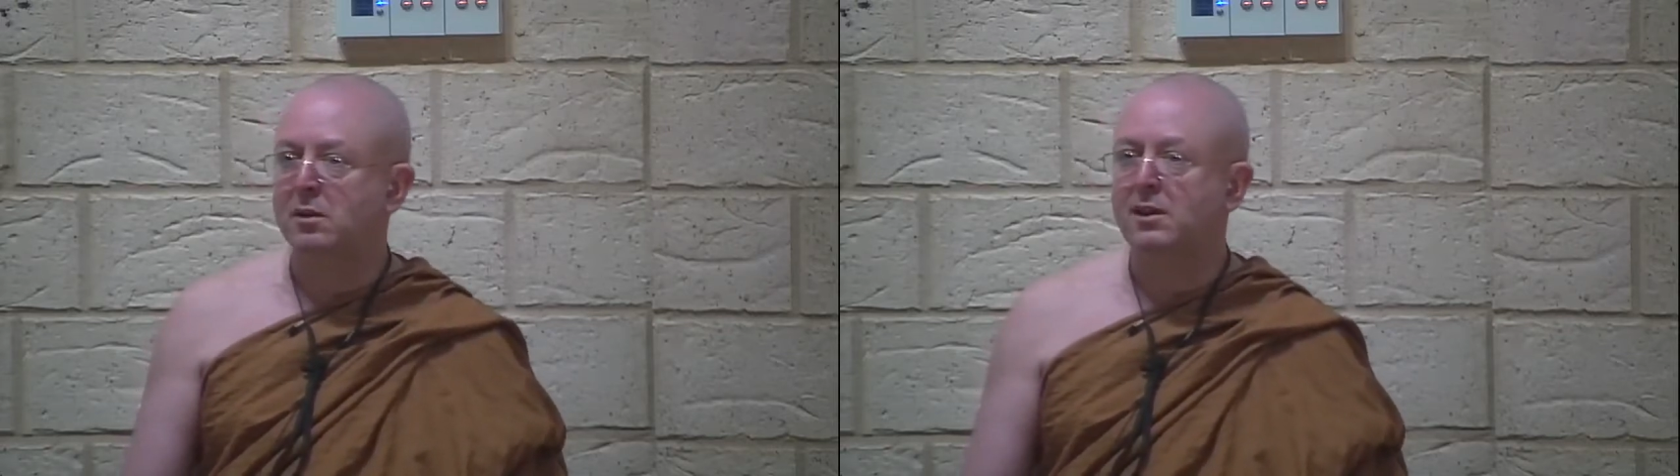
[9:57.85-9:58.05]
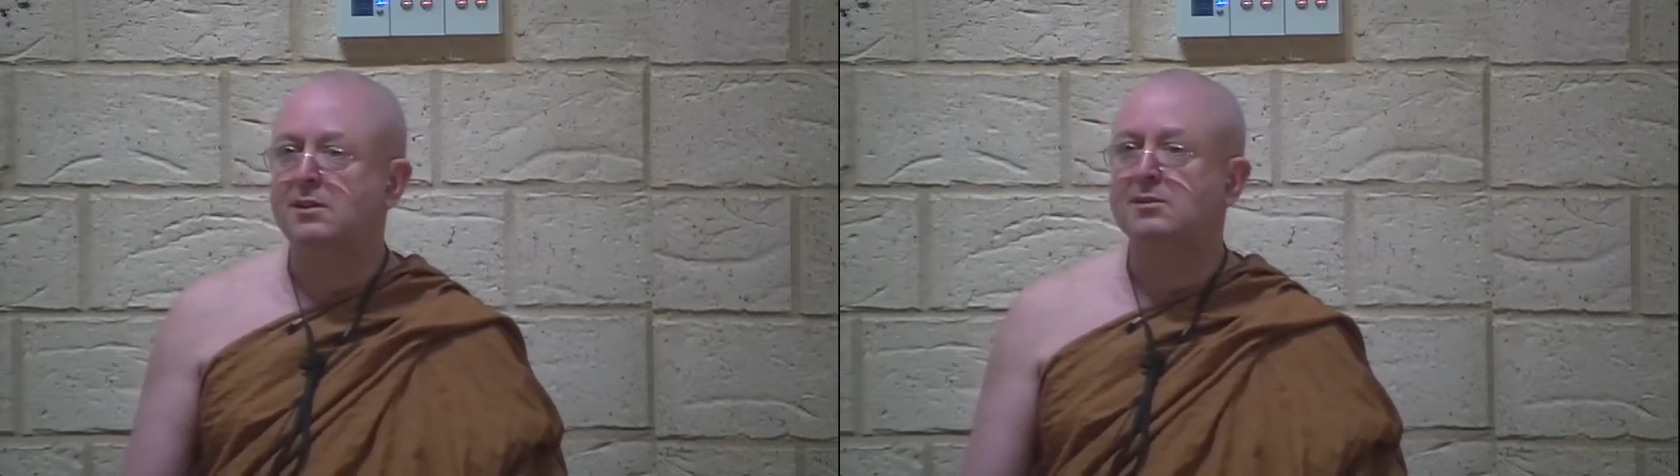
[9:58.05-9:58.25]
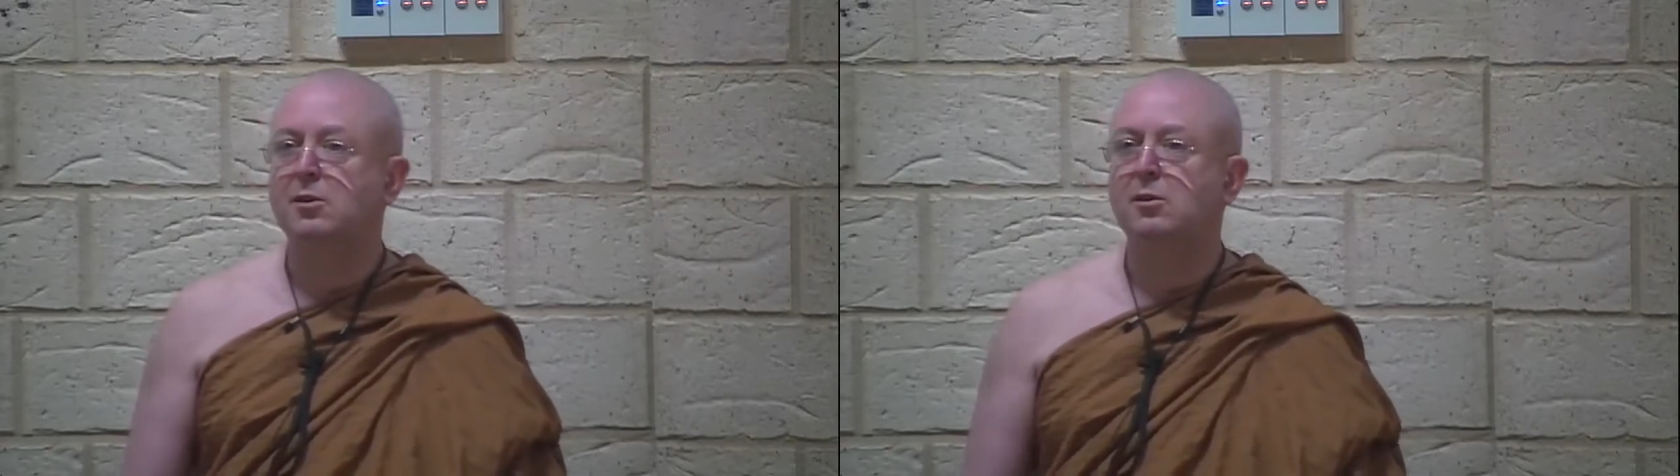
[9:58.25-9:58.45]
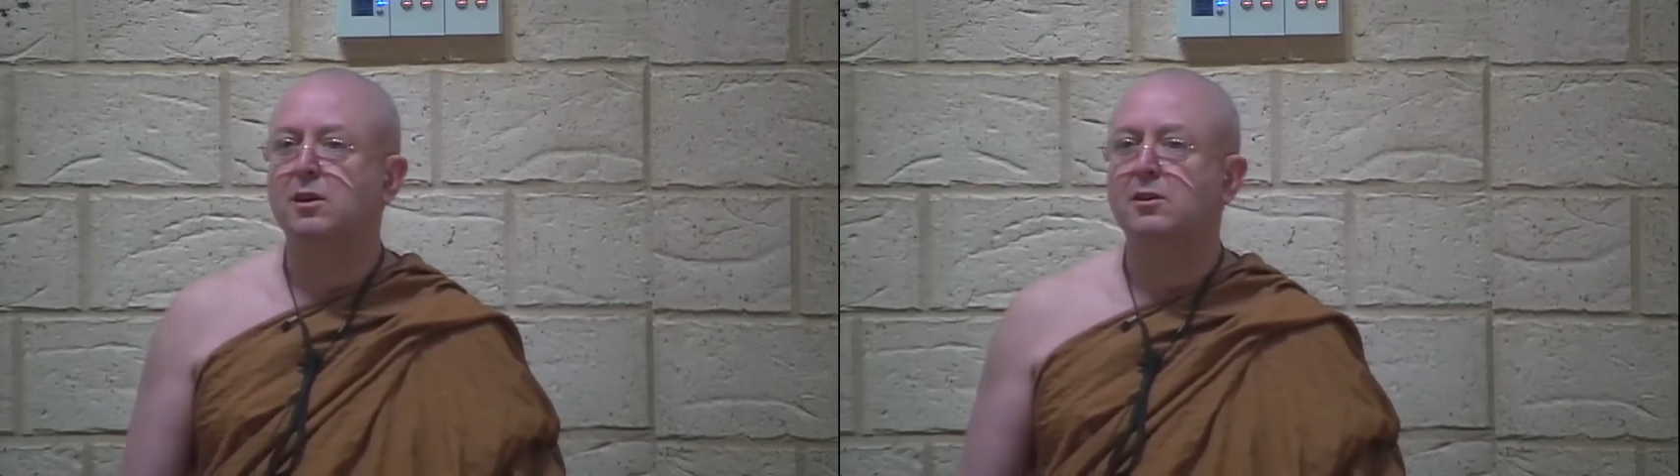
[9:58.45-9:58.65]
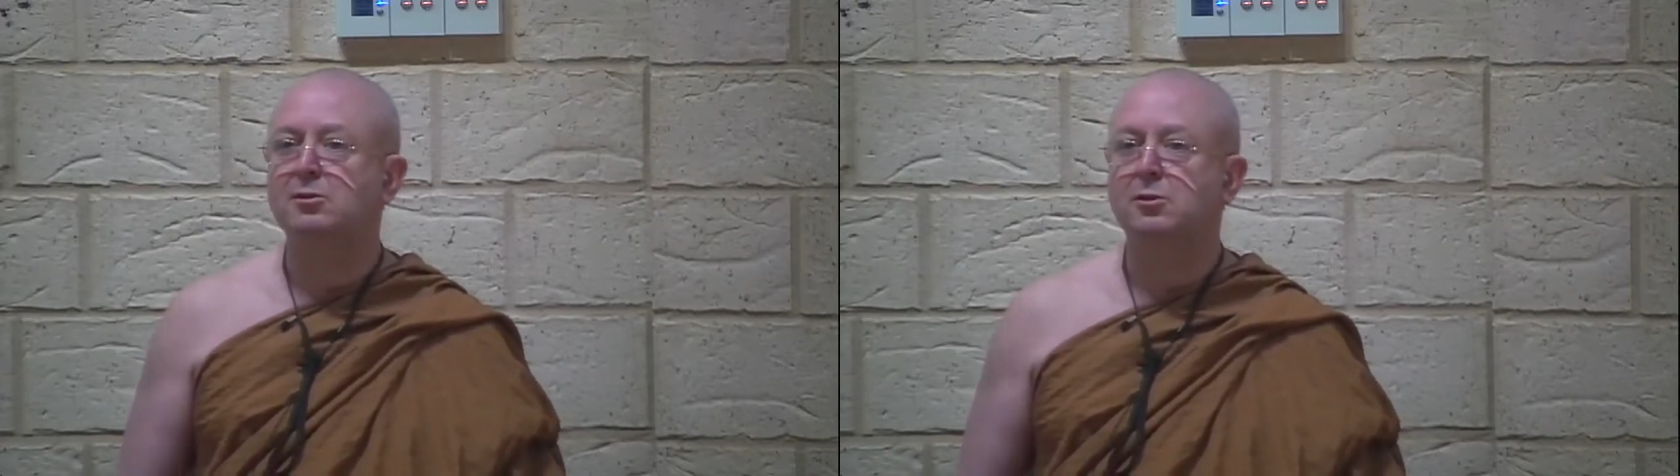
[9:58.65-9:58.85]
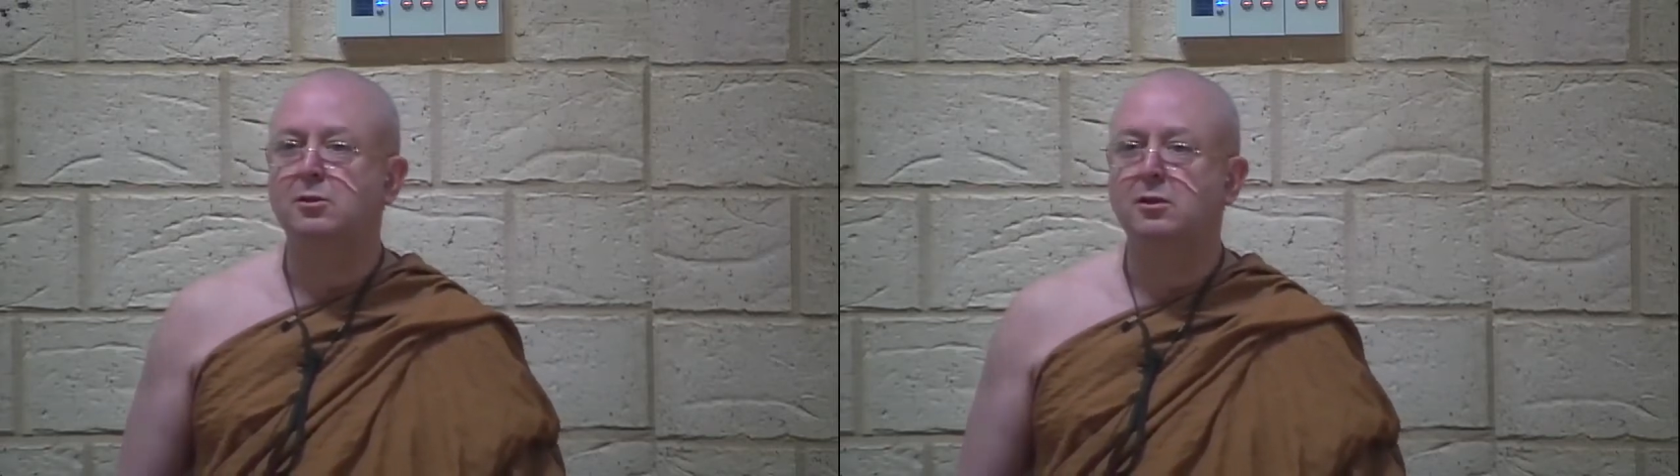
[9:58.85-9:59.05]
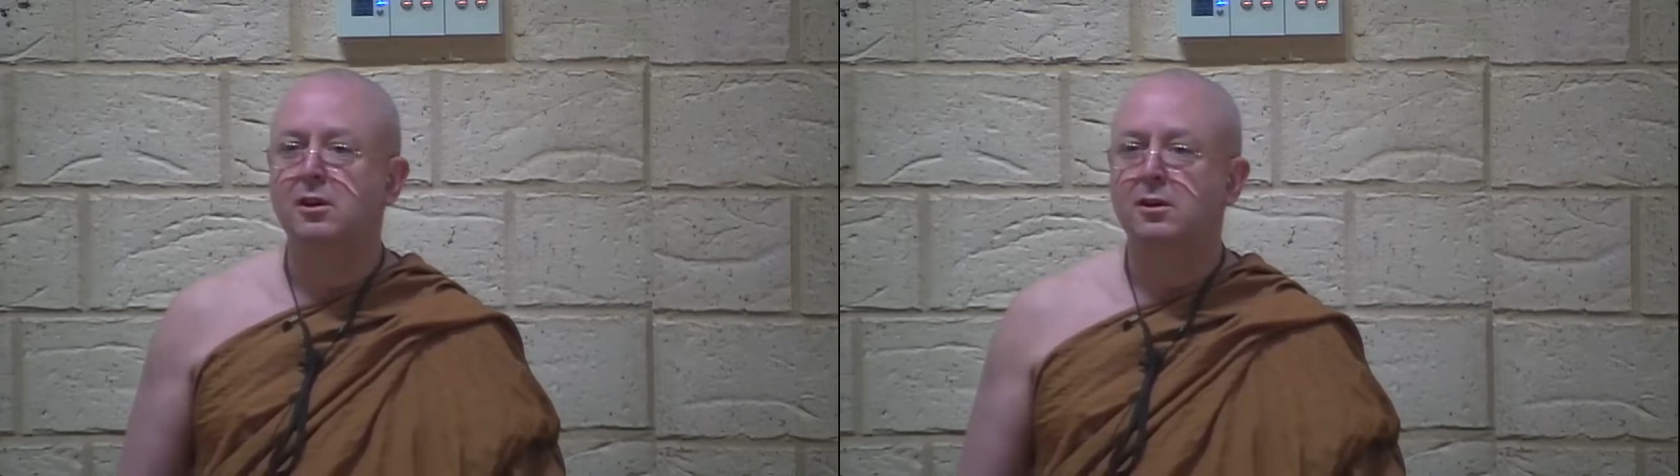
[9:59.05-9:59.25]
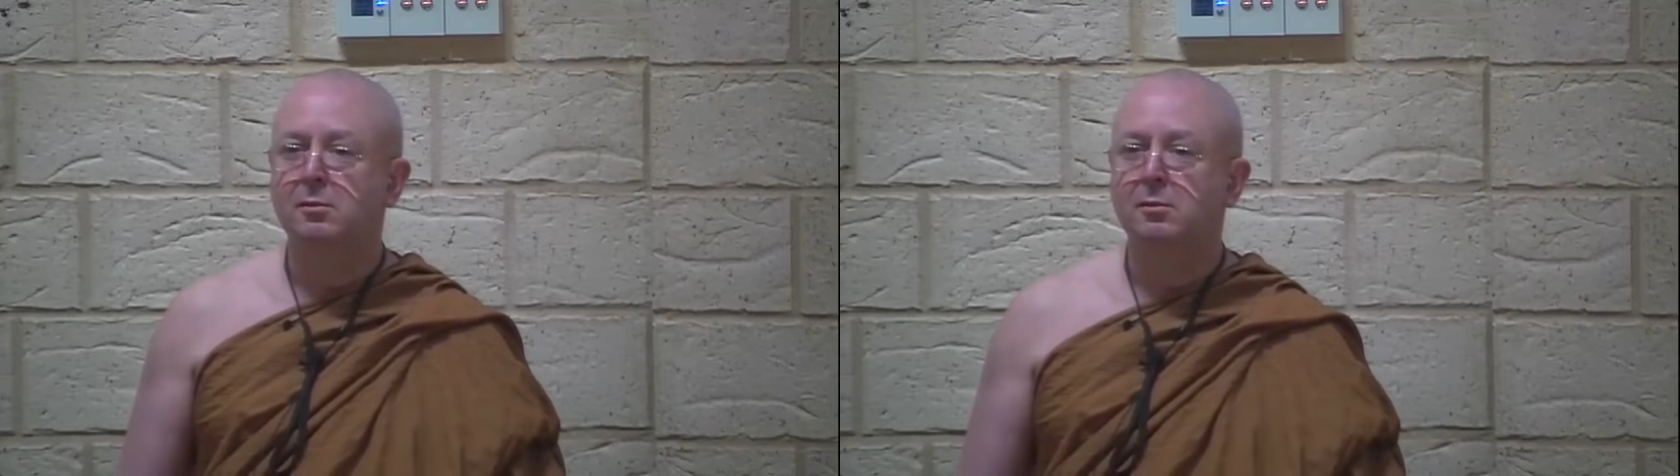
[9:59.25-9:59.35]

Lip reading: and he told us all,